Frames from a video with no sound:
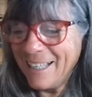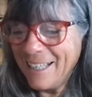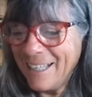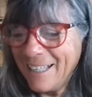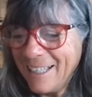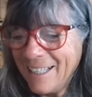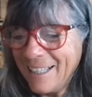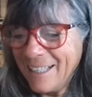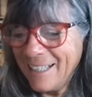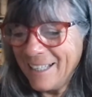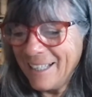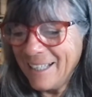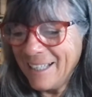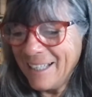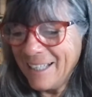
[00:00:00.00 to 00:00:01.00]

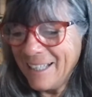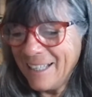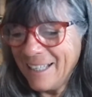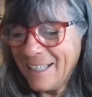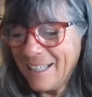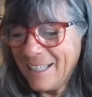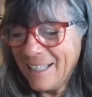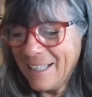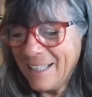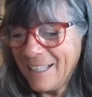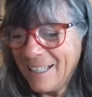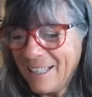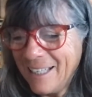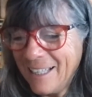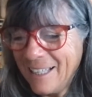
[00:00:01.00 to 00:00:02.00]

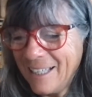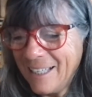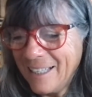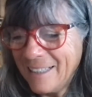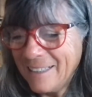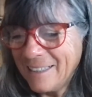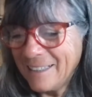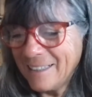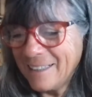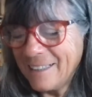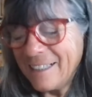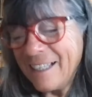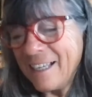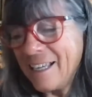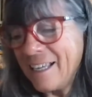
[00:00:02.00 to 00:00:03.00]

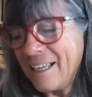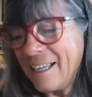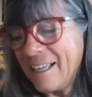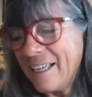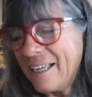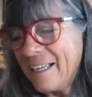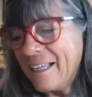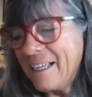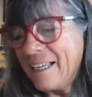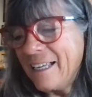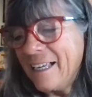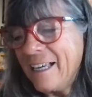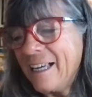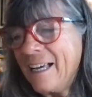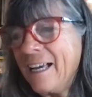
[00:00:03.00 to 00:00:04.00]

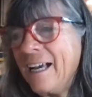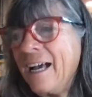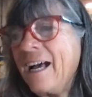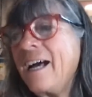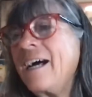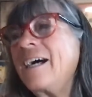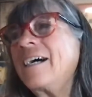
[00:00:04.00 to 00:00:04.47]
No one is speaking in this clip.